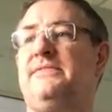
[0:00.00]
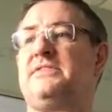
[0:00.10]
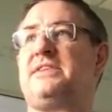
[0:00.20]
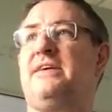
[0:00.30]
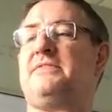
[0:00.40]
Leave
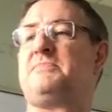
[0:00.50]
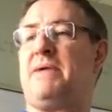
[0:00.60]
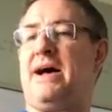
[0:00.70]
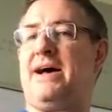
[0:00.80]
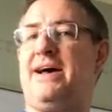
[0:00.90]
your sandwich.
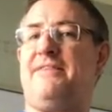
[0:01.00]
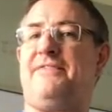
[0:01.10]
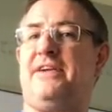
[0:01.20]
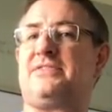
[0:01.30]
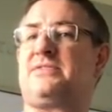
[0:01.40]
Bye. Have
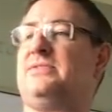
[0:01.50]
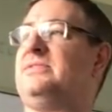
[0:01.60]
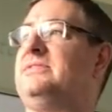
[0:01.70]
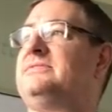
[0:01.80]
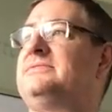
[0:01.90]
fun at school.